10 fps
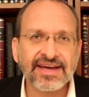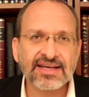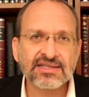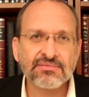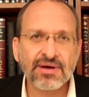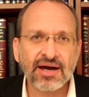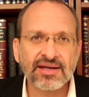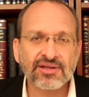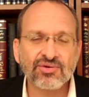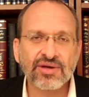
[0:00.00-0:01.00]
against the
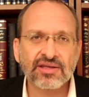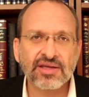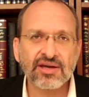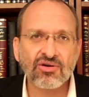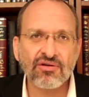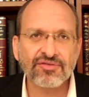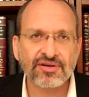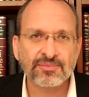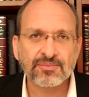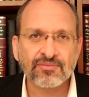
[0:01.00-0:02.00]
body and to take
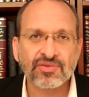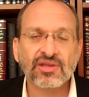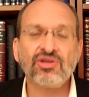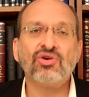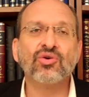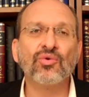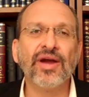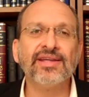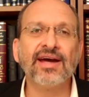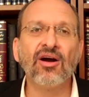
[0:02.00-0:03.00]
over, to
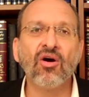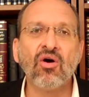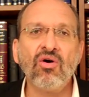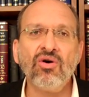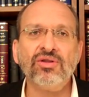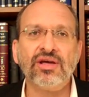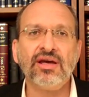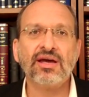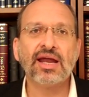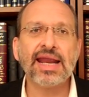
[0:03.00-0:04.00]
create our own
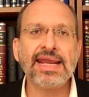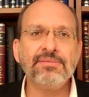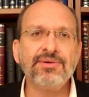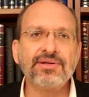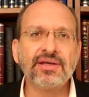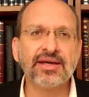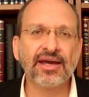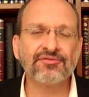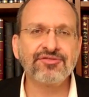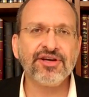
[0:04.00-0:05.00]

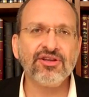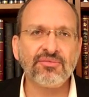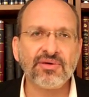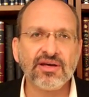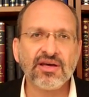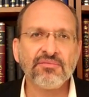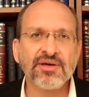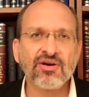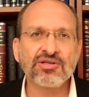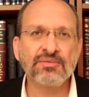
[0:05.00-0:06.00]
liberty and freedom.
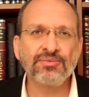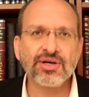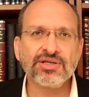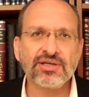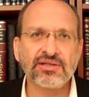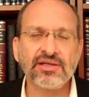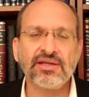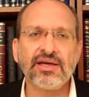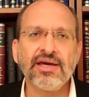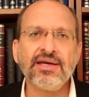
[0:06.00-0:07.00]
Because a person
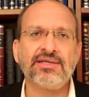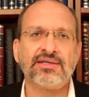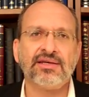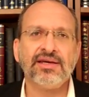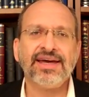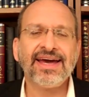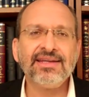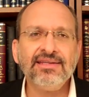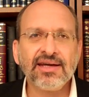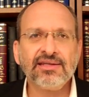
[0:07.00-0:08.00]
that is
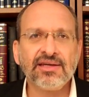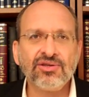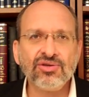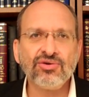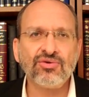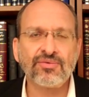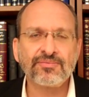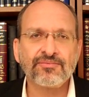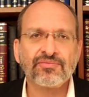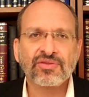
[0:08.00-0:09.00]
addicted
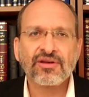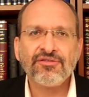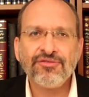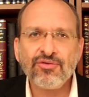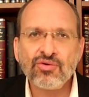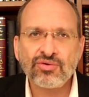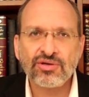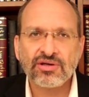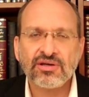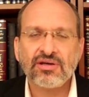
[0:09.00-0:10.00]
to
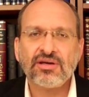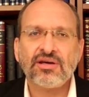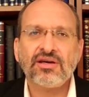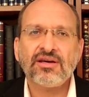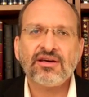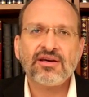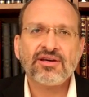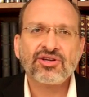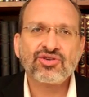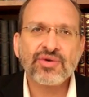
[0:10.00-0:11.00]
food,
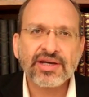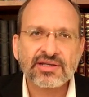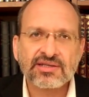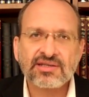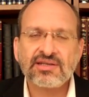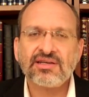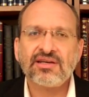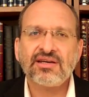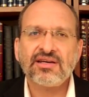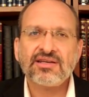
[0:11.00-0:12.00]
drinks,